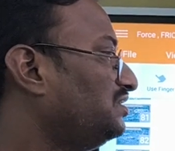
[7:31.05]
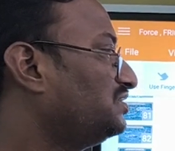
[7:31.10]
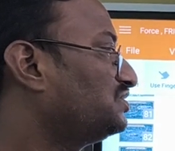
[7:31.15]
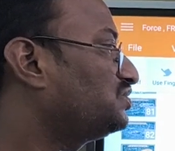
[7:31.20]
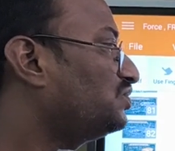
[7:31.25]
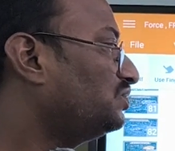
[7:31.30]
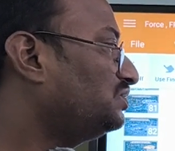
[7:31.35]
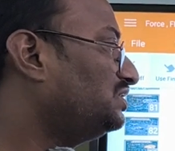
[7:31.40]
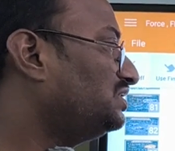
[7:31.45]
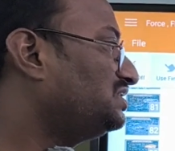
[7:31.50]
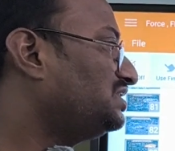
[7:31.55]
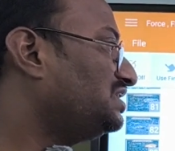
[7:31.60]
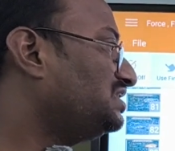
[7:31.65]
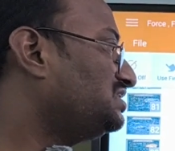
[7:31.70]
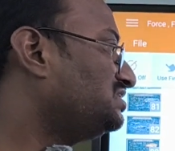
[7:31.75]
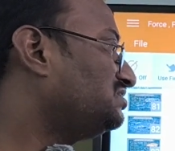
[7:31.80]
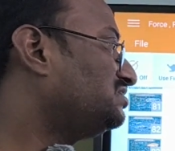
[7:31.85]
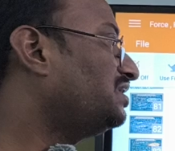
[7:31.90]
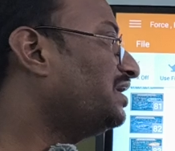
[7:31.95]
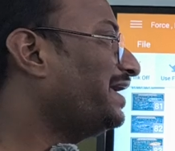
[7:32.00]
So this
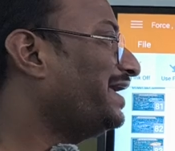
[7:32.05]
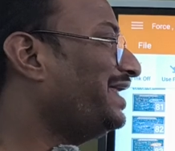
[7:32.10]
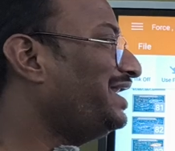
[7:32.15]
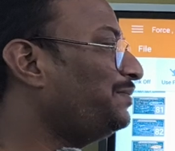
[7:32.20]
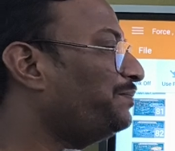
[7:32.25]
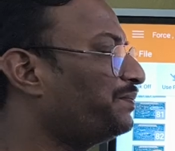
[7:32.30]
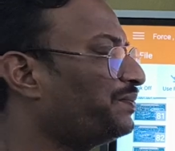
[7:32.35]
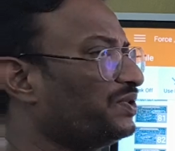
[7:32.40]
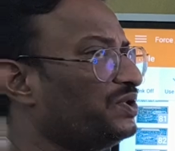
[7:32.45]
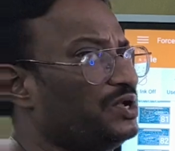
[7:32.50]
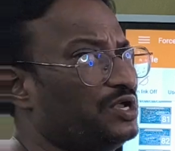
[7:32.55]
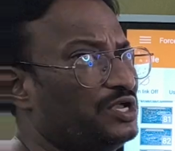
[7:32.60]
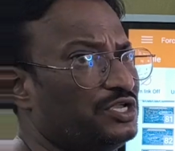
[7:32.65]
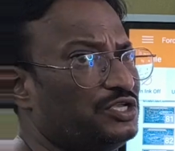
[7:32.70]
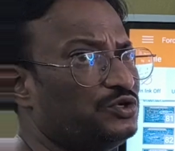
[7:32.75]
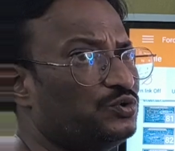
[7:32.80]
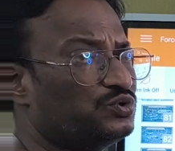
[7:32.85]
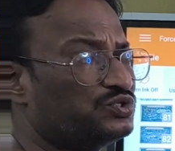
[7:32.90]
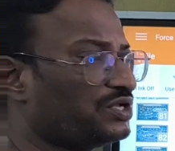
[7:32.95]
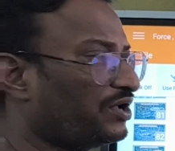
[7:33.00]
is the
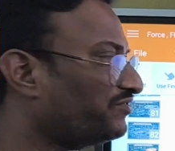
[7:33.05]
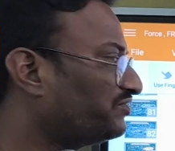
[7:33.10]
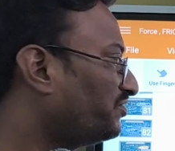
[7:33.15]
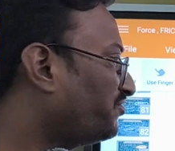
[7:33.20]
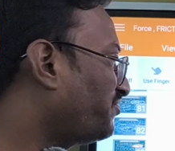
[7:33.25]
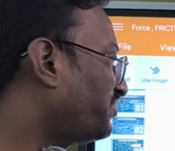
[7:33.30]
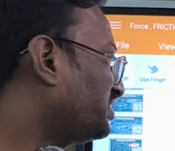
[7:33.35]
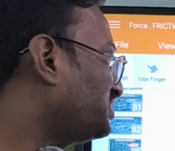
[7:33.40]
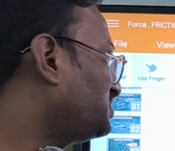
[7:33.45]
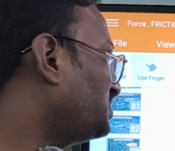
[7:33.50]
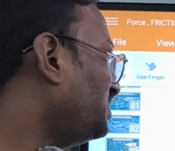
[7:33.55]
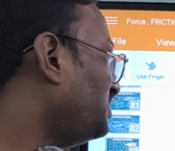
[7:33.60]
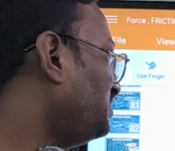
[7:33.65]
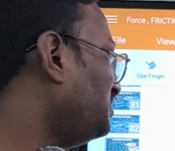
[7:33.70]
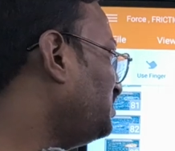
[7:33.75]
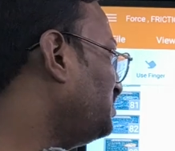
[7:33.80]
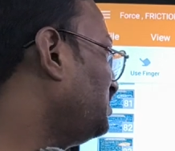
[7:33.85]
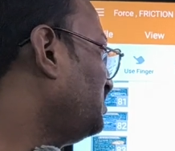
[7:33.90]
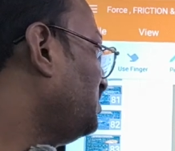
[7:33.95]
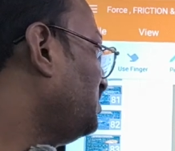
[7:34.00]
use of the friction.